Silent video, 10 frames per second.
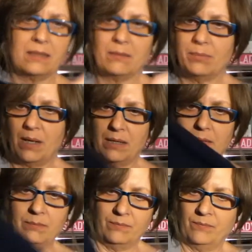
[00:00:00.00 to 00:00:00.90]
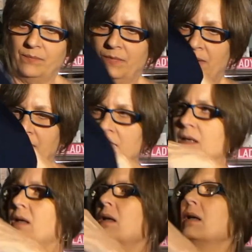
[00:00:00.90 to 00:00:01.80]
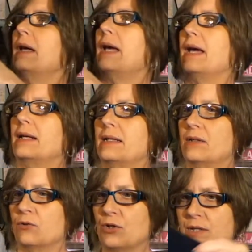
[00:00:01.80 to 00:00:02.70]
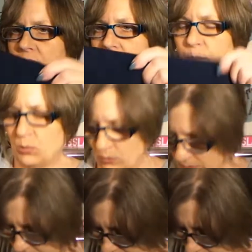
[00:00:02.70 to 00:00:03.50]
at the bottom. And they're just like a pull-on